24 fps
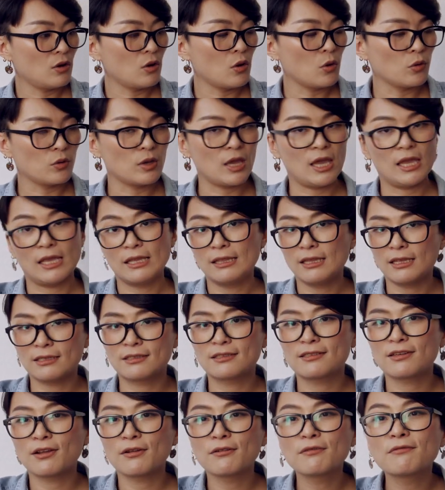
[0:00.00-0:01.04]
Okay, let's
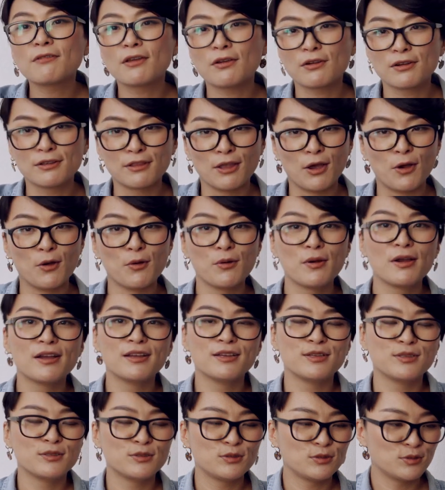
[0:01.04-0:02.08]
start very low.
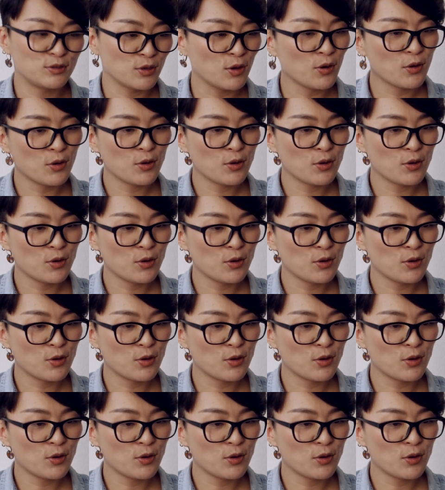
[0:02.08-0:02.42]
Do.